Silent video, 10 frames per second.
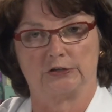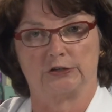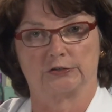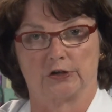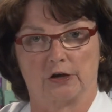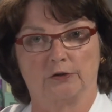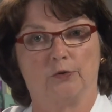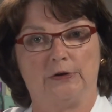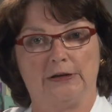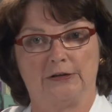She saw no
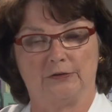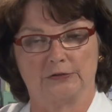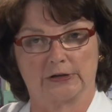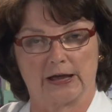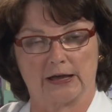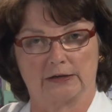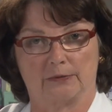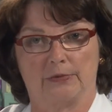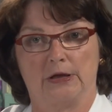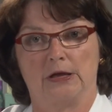need to use a
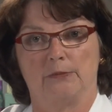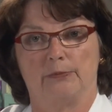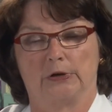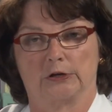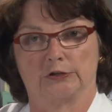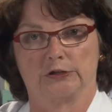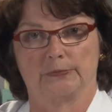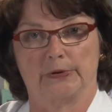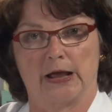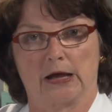condom because she's
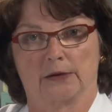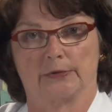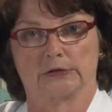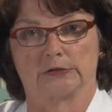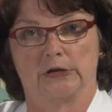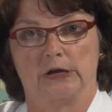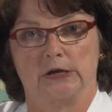monogamous.